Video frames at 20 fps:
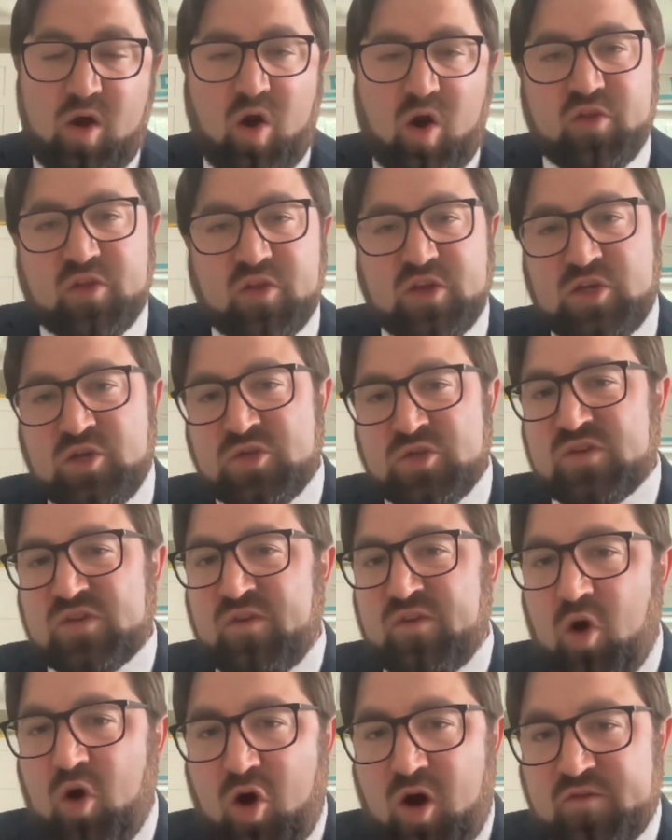are the use
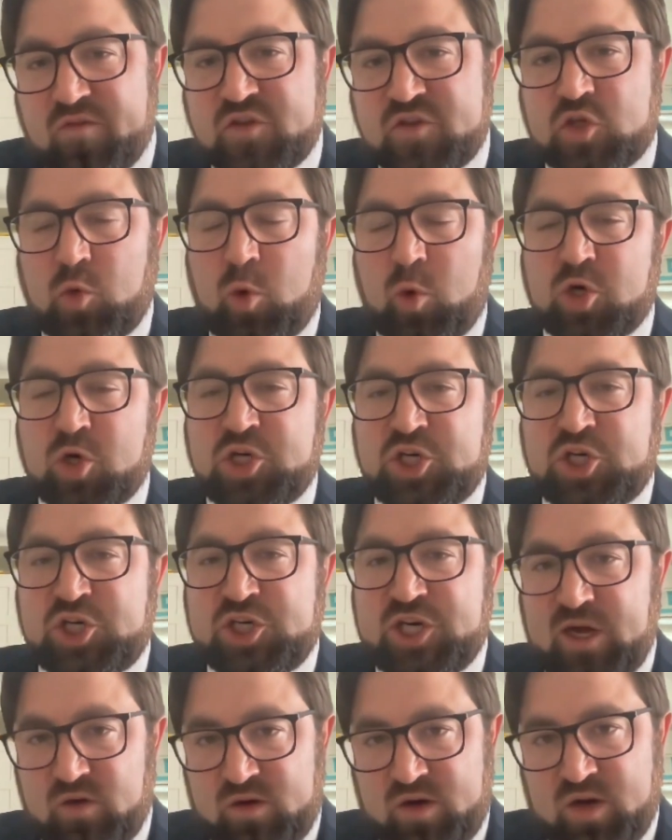of offshore
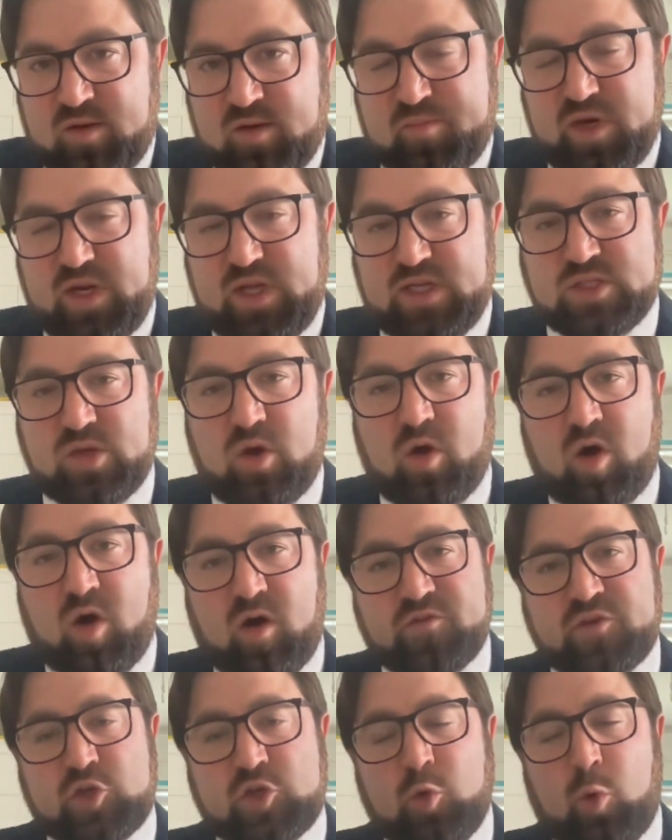shell companies,
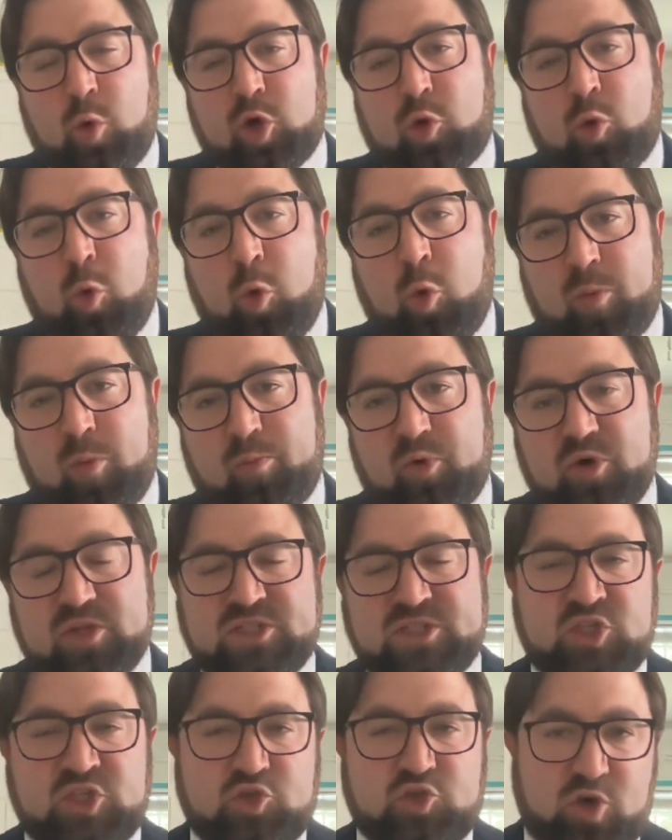offshore
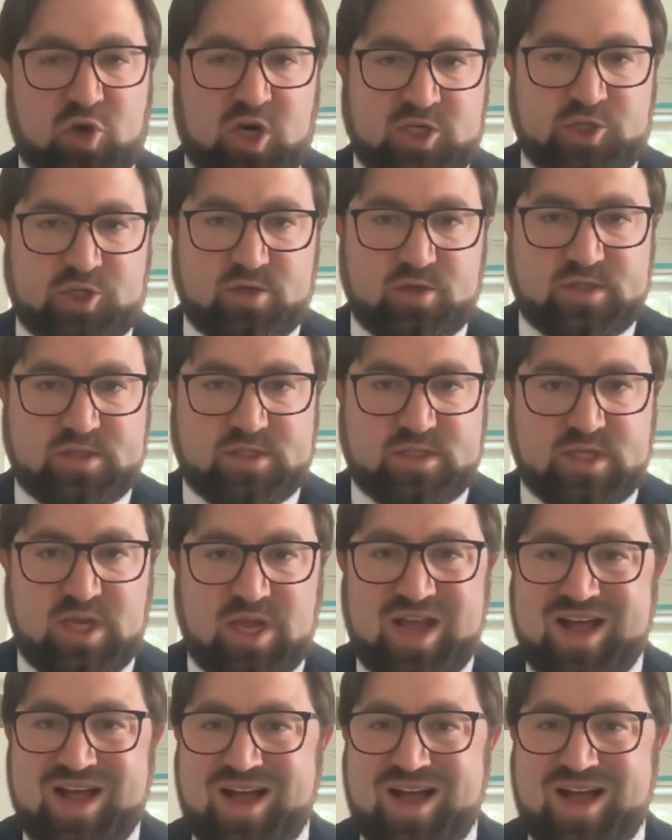corporate structures.